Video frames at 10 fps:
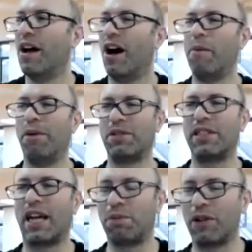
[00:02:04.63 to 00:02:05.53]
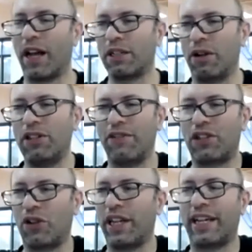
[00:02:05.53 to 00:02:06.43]
Mums and dads, put your hand up. Who's ever
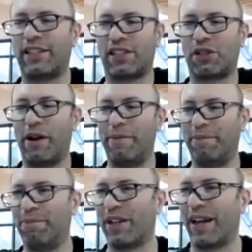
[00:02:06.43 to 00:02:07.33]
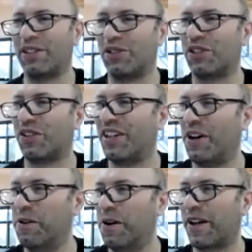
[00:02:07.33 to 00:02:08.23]
taught your kids to swim? Put your hands up just so I
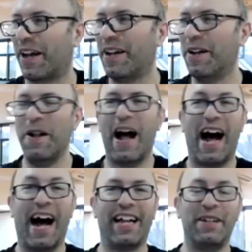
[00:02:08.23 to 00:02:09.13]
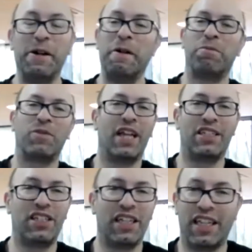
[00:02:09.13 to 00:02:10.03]
know, okay? And
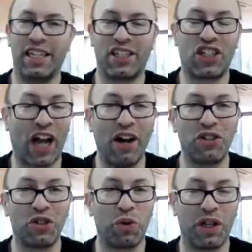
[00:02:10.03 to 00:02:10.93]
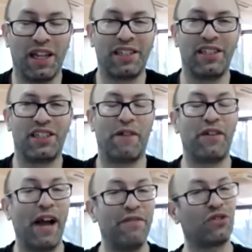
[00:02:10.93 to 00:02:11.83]
the child just wouldn't listen to that. Have
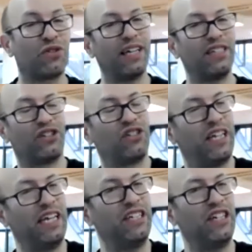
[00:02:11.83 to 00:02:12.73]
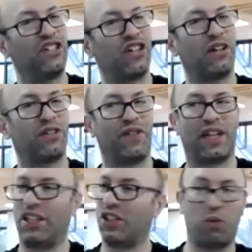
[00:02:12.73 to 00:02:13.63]
you ever tried teaching your child something
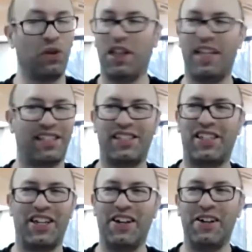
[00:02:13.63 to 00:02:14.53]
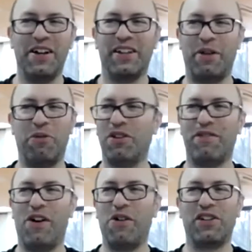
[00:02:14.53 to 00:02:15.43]
and they just wouldn't listen to you? They wouldn't
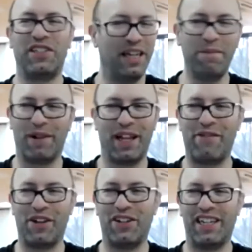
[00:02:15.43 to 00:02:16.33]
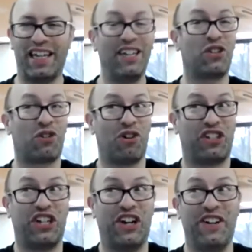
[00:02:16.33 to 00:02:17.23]
focus. They didn't believe what you did. They didn't
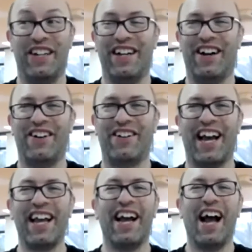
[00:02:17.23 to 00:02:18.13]
trust you, okay?